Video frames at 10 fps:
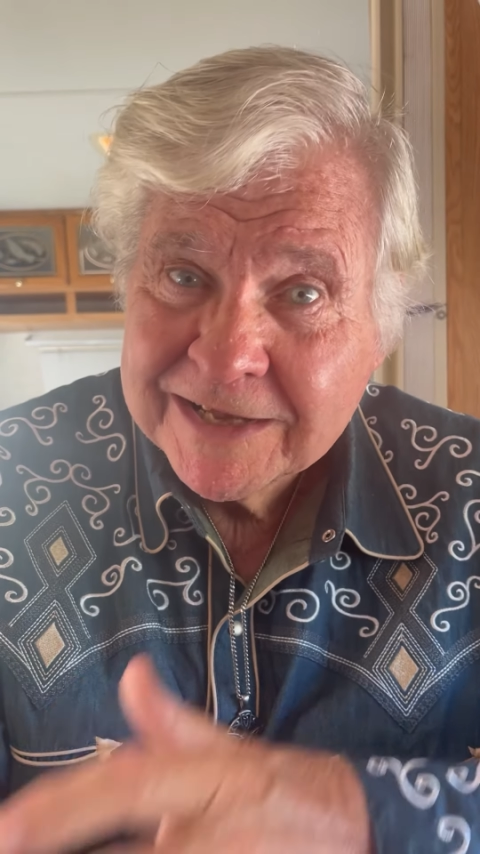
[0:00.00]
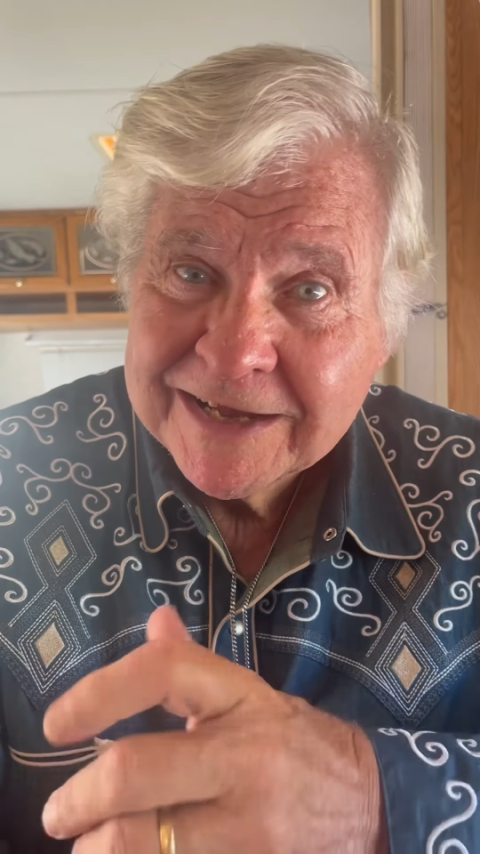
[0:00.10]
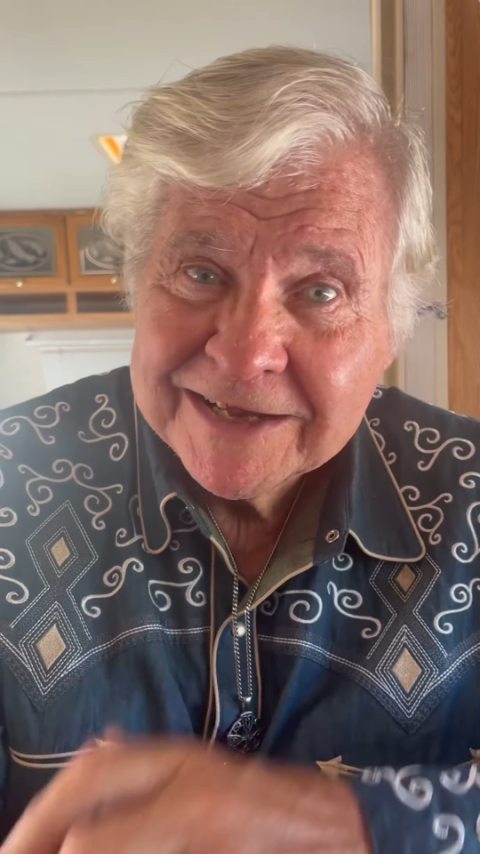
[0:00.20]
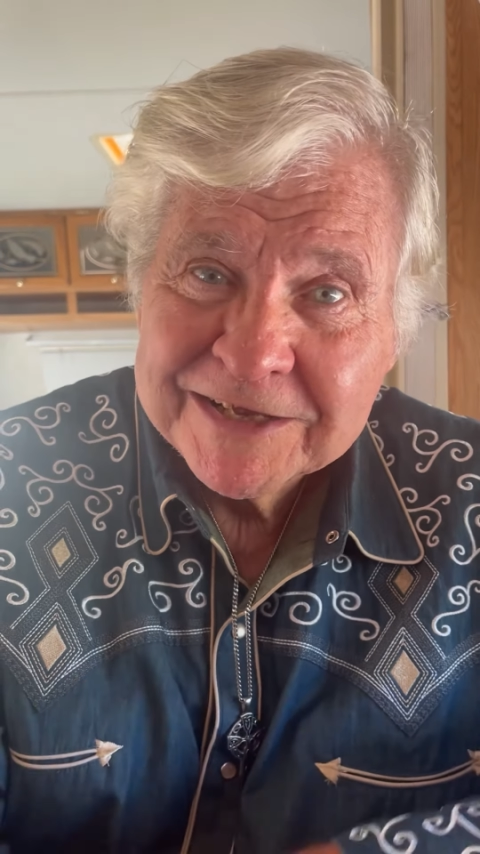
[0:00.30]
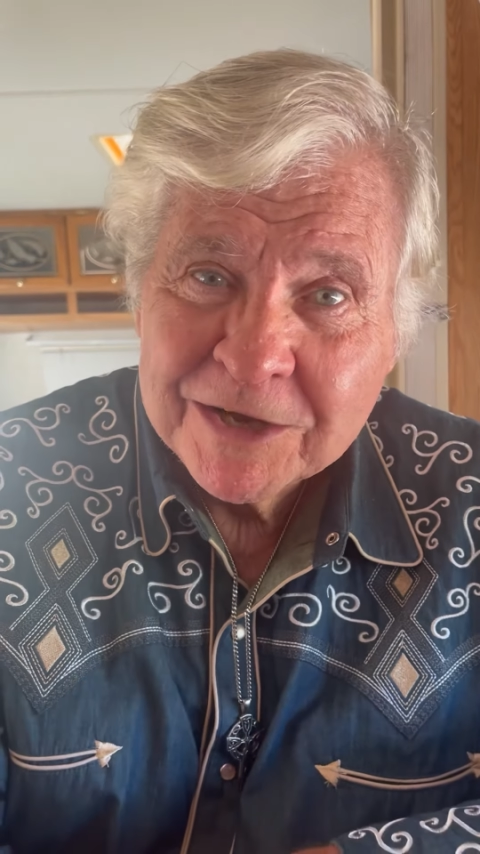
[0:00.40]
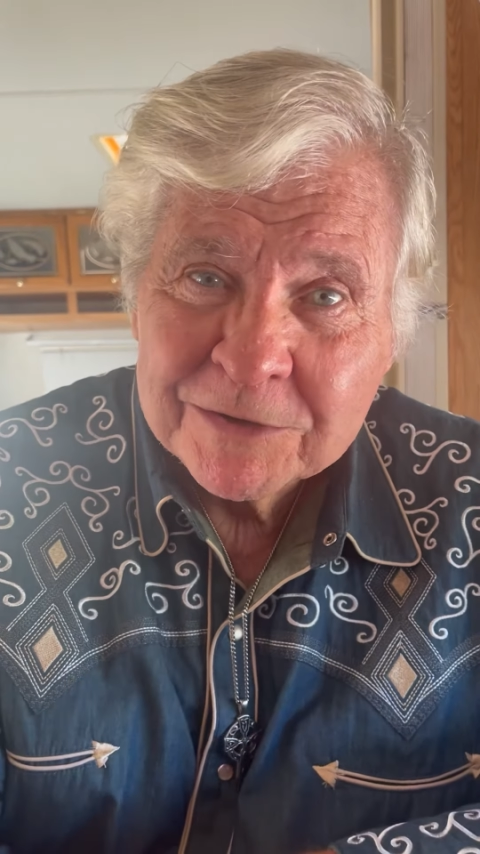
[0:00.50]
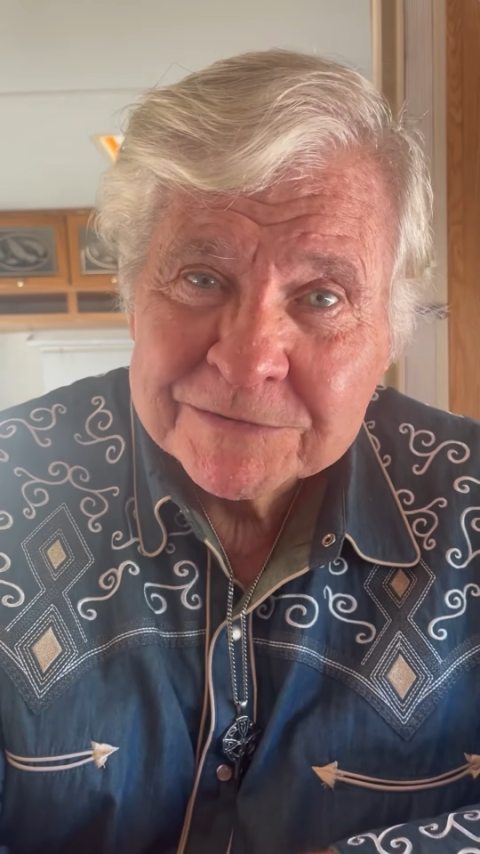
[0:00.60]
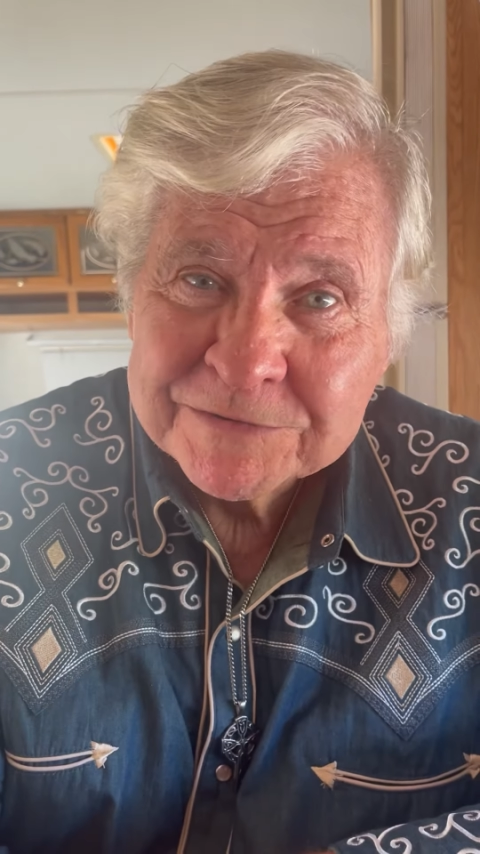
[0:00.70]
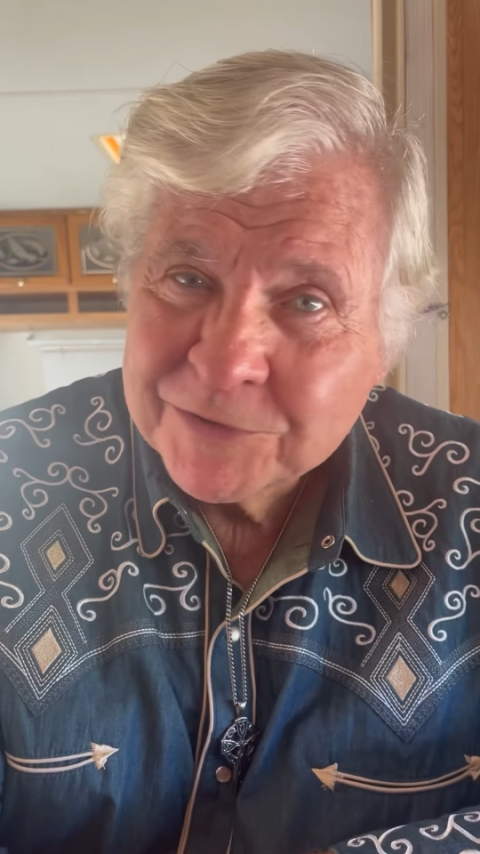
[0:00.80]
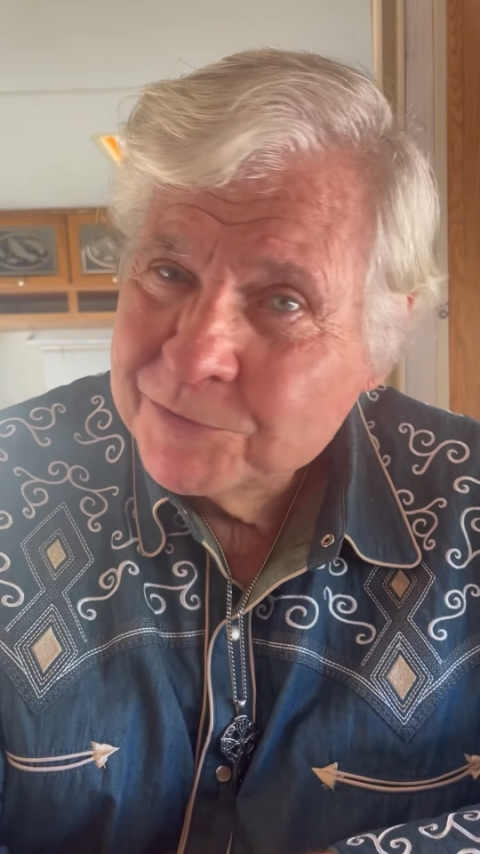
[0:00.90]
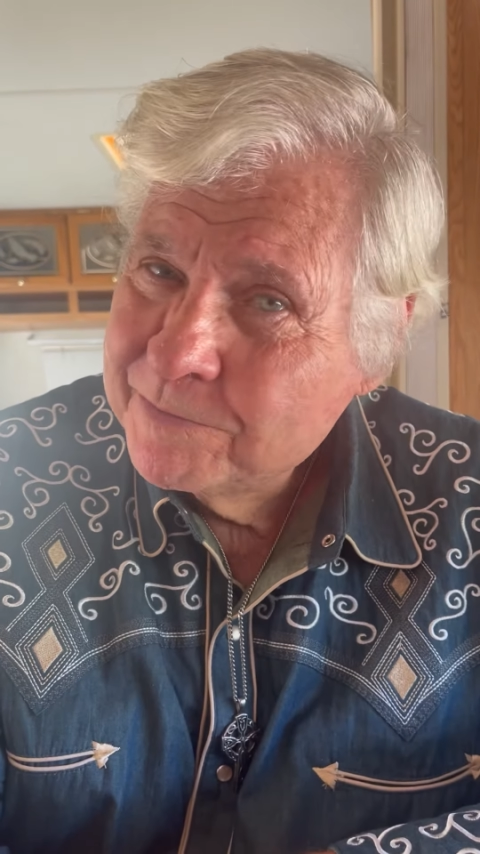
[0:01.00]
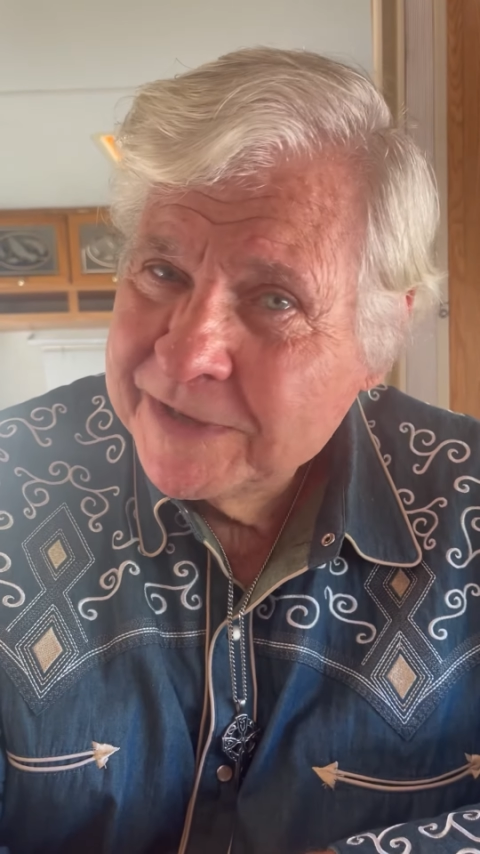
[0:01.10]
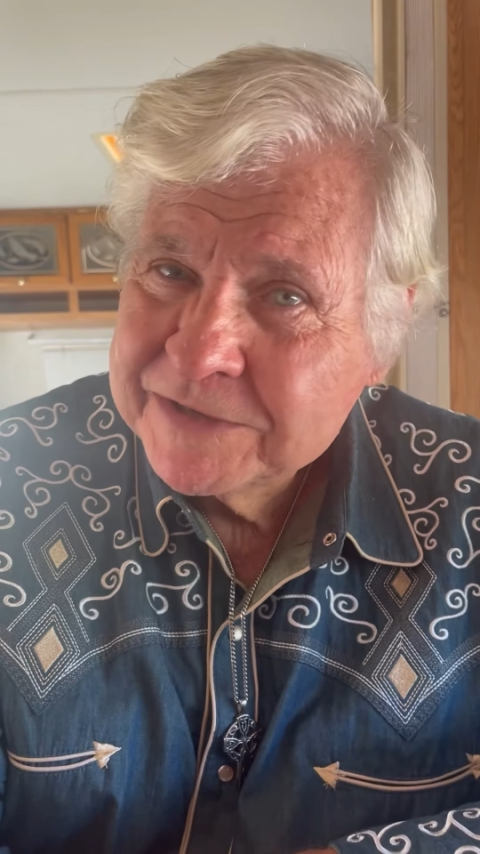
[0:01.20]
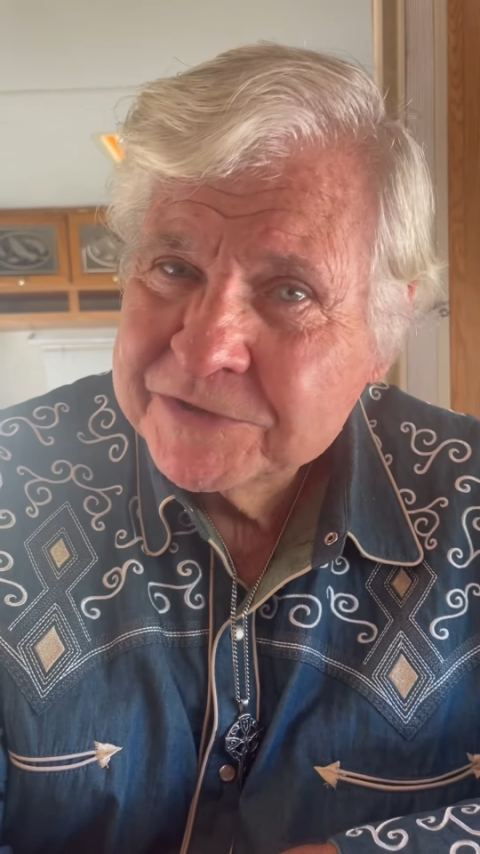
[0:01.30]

Hey, y'all, it's old Ben